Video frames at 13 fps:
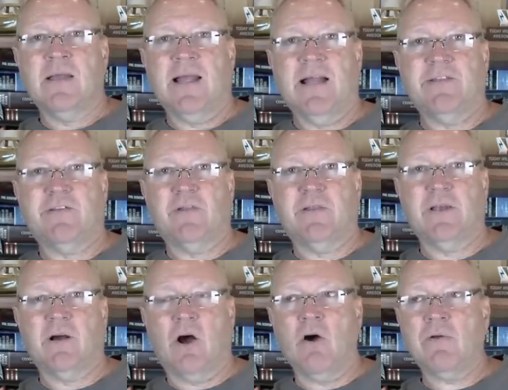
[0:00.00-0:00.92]
And so they
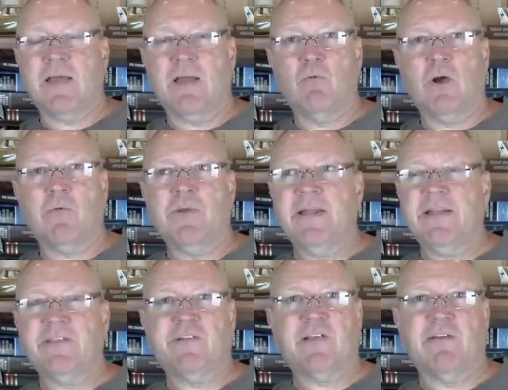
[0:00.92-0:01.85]
go, okay, what can we
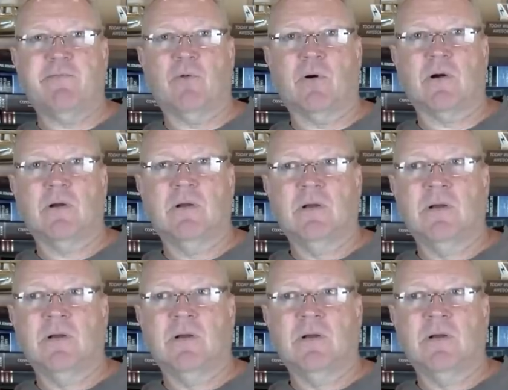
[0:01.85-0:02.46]
get this guy for?